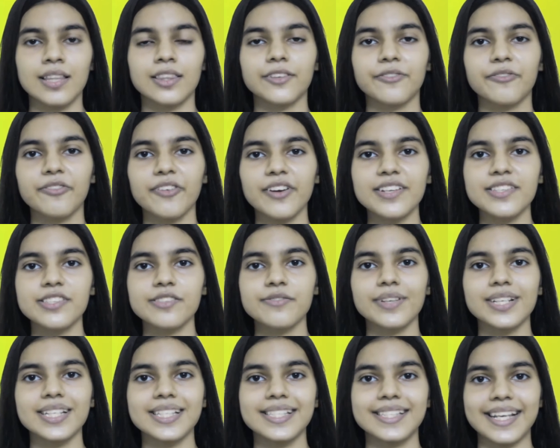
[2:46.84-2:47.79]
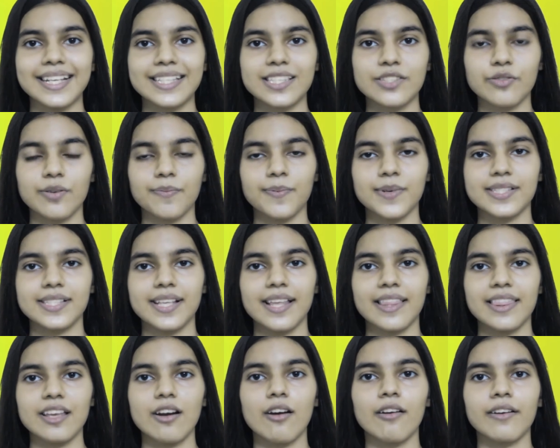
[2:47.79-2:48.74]
The first 3 sets
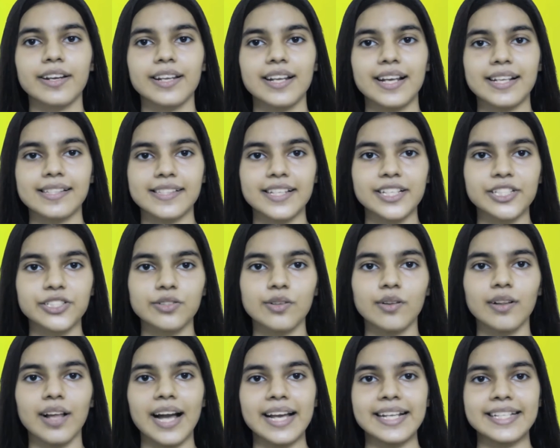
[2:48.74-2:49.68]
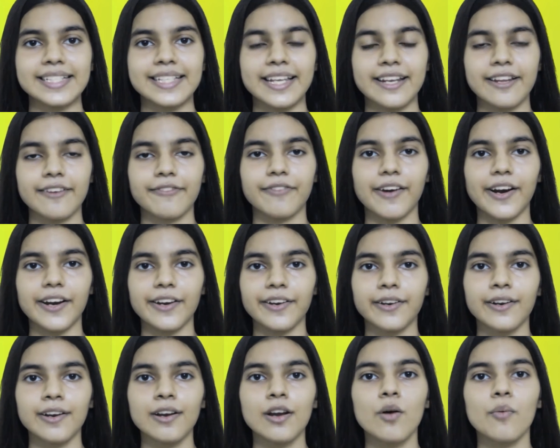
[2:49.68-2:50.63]
represent the organizational identifier,